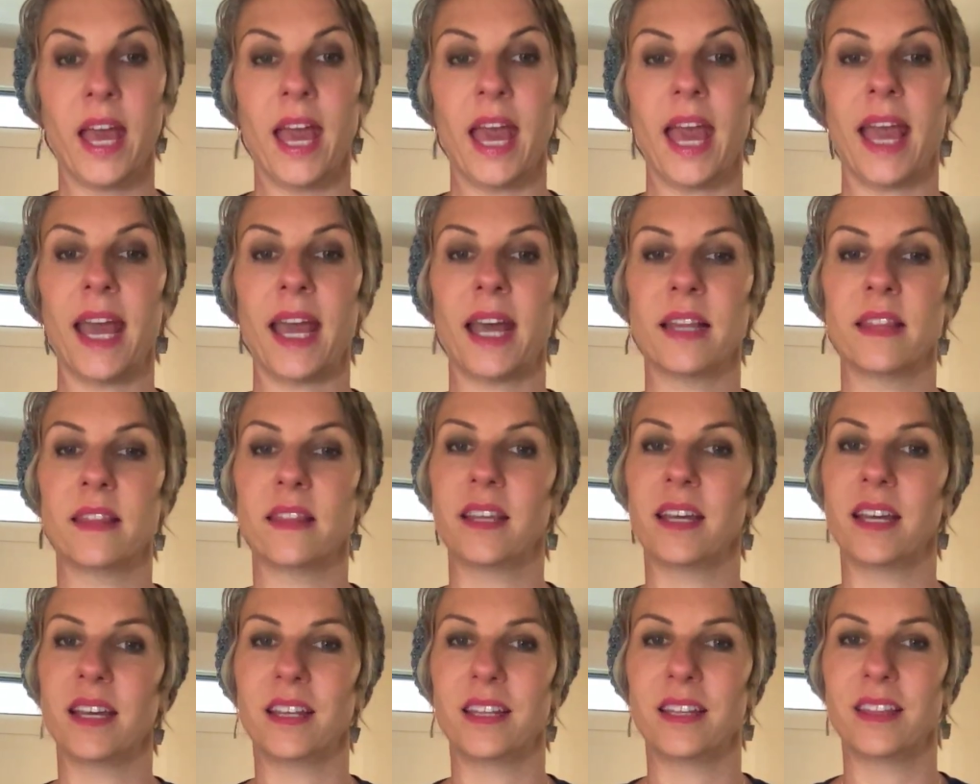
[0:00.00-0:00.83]
And
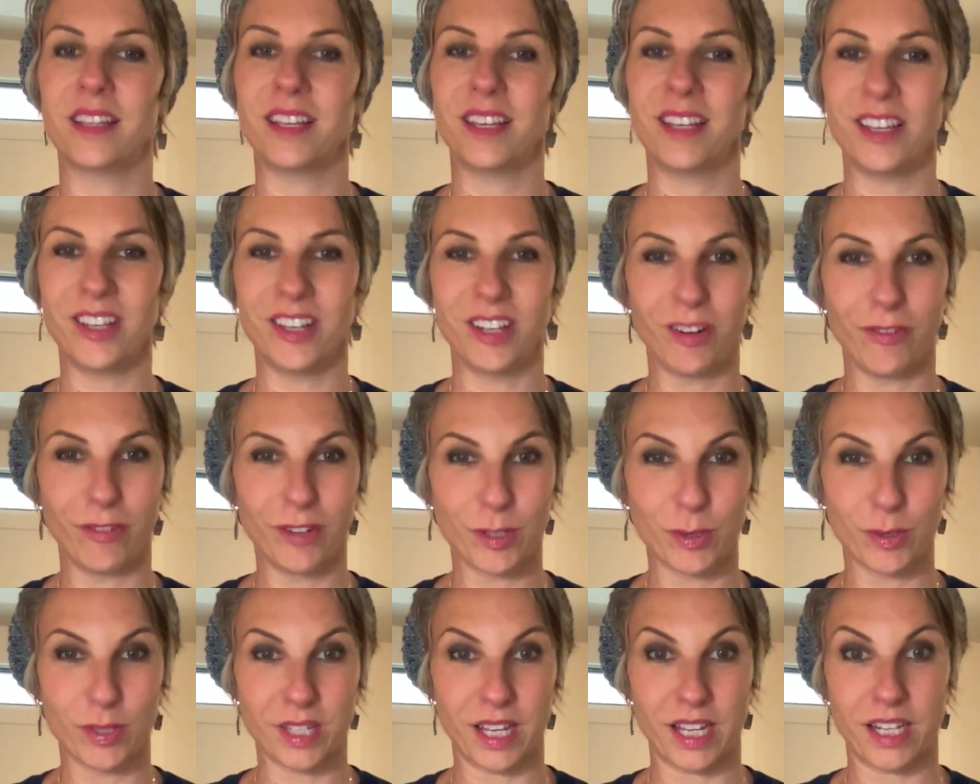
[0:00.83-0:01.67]
then the universe
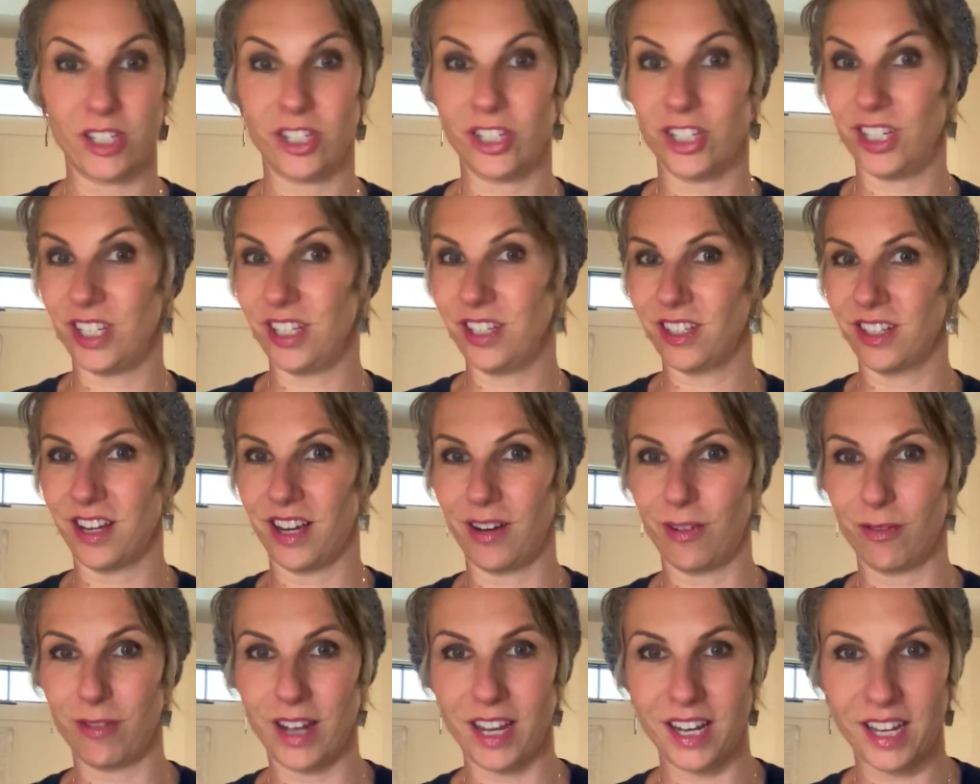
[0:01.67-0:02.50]
was like, she's
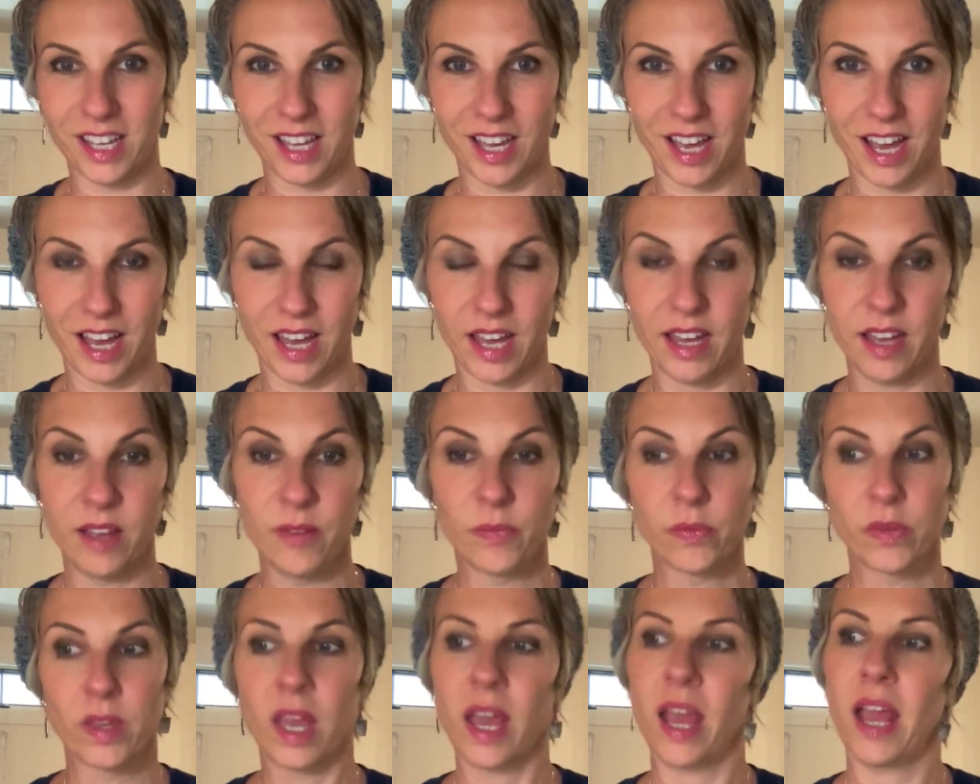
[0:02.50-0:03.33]
not ready yet,
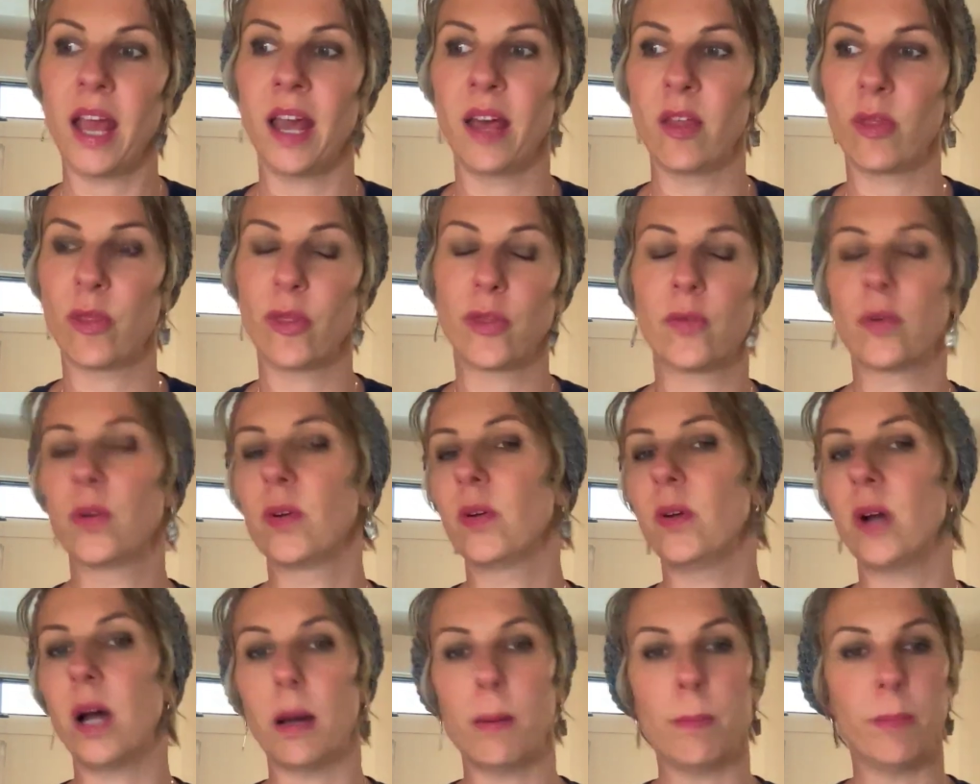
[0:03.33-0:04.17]
and
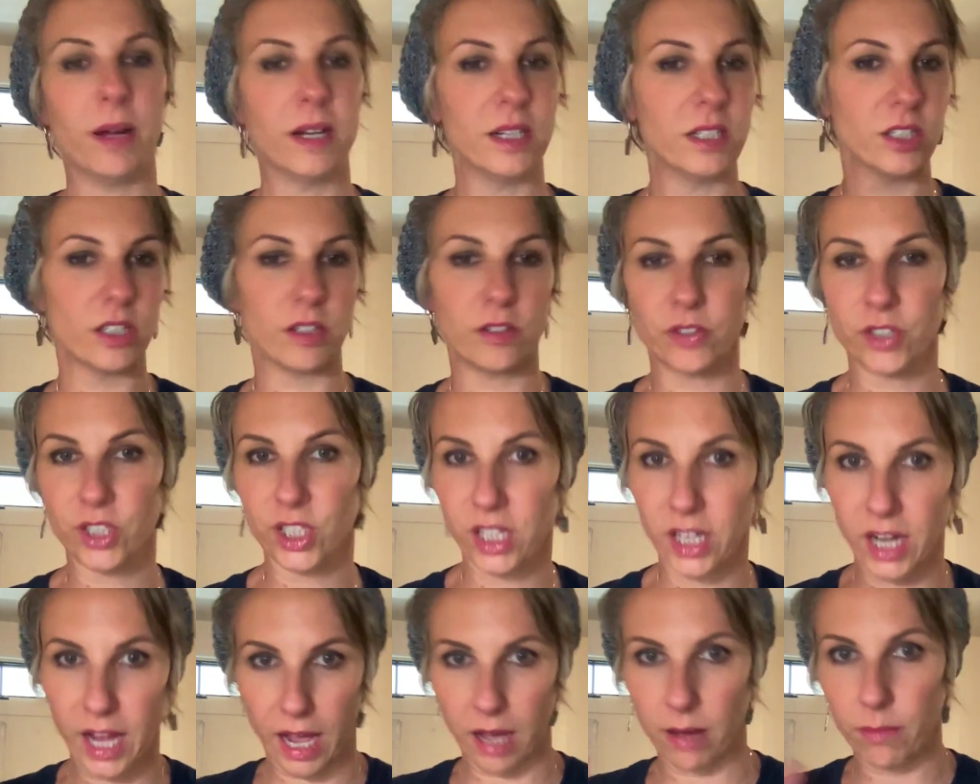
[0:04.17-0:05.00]
threw a bunch of
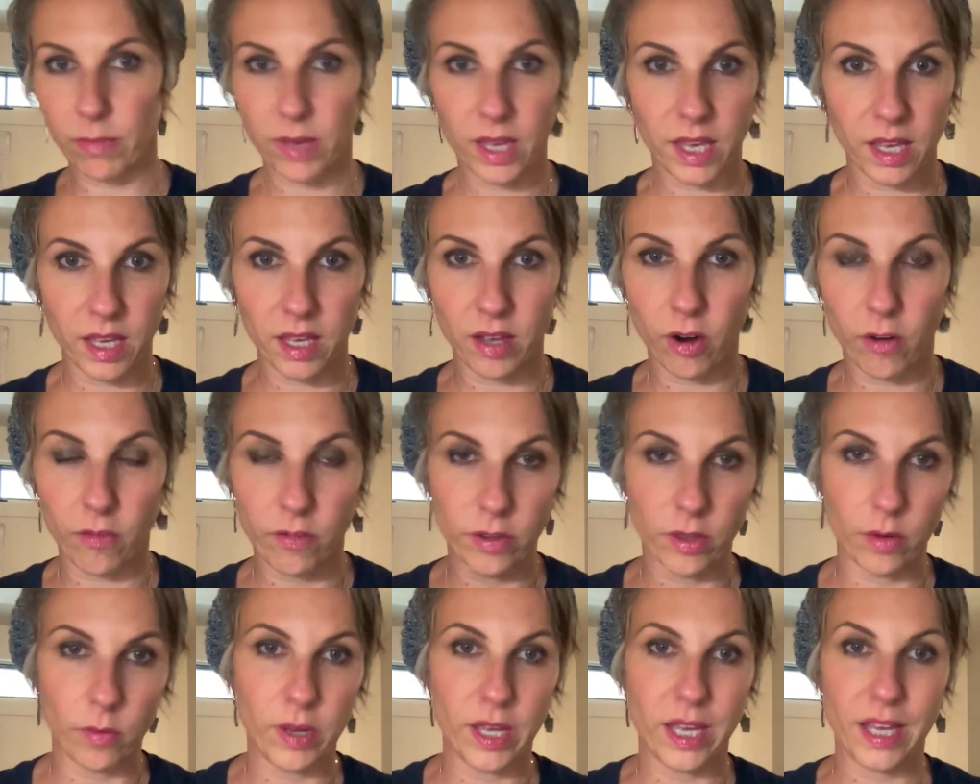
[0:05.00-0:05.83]
shit at me over
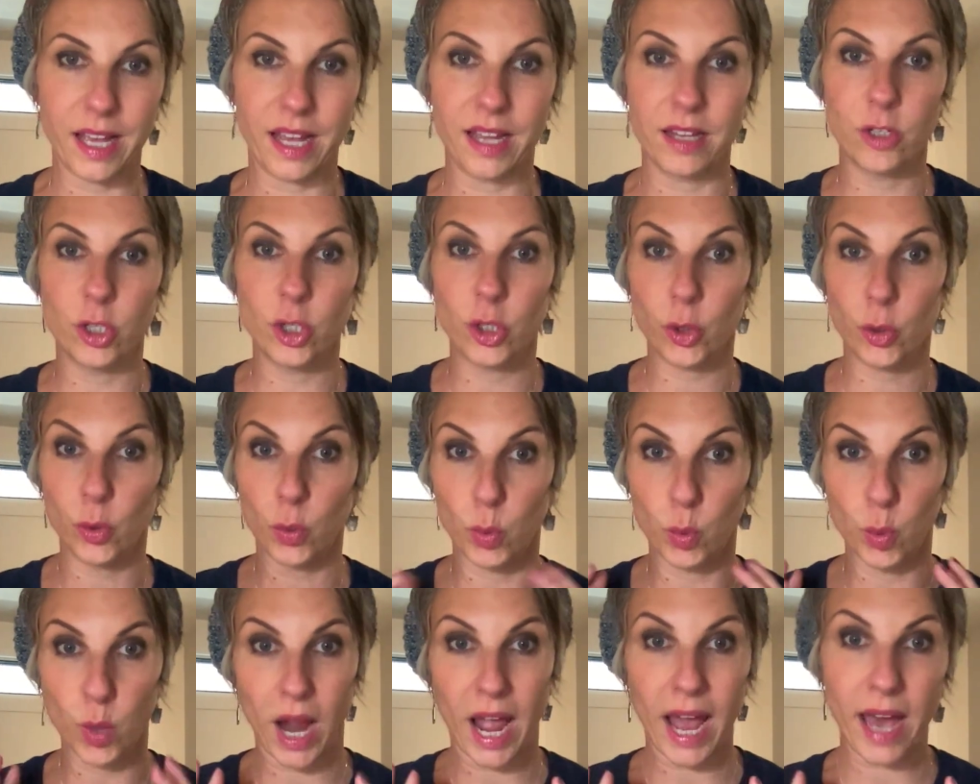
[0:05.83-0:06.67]
the weekend to
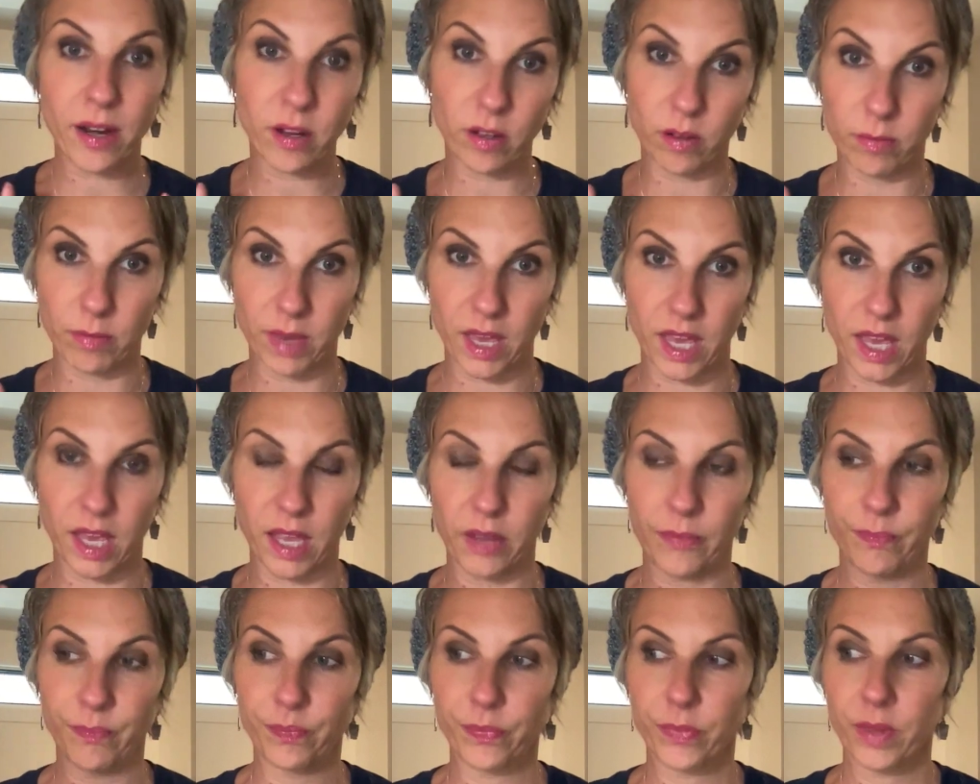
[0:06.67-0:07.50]
rattle me
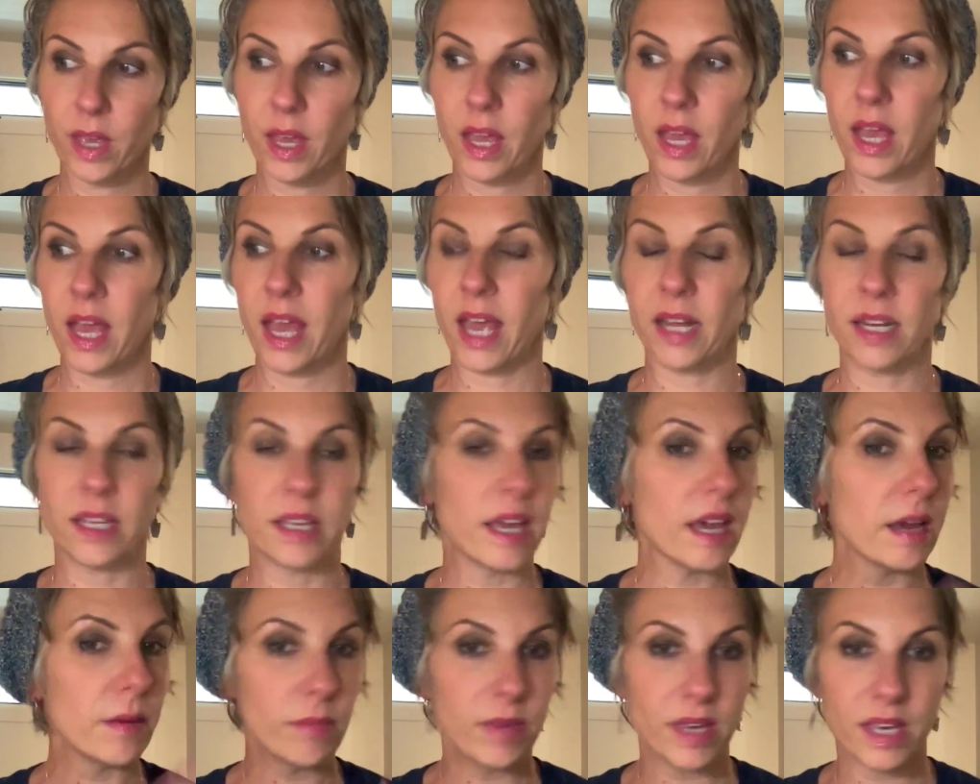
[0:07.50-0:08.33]
and
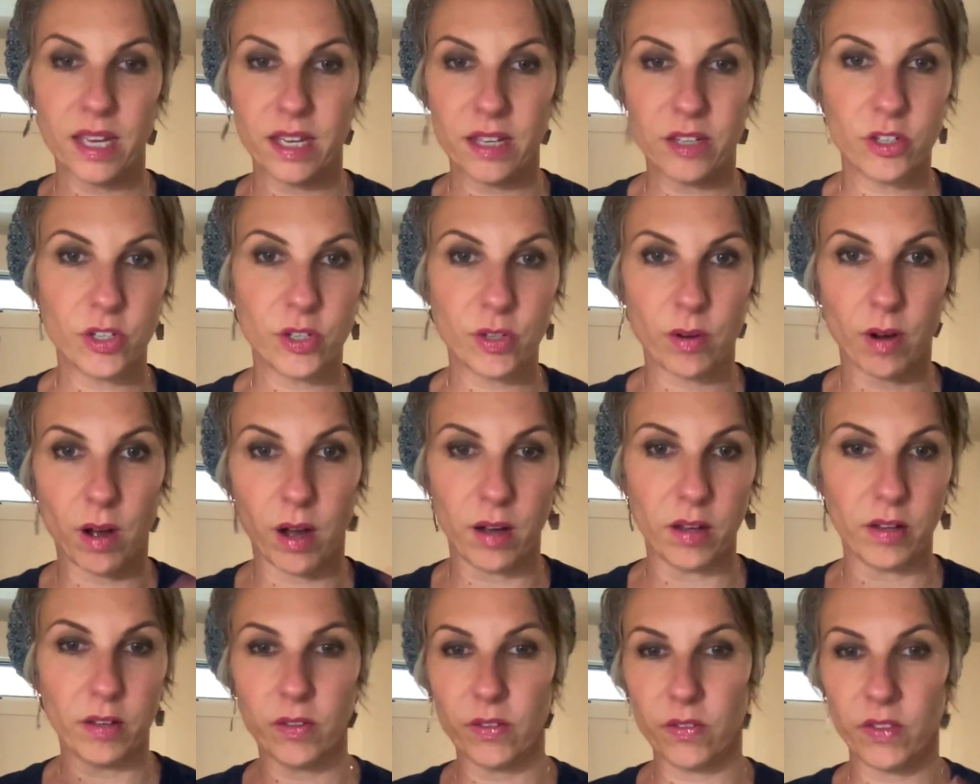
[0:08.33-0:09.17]
get me into
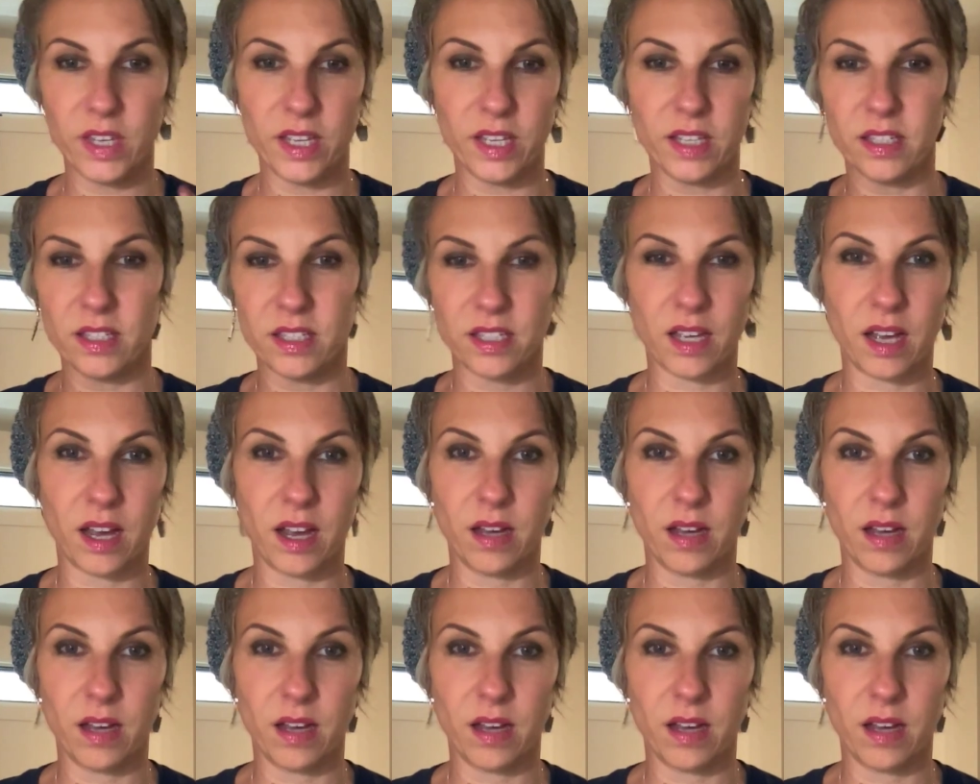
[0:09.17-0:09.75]
all of these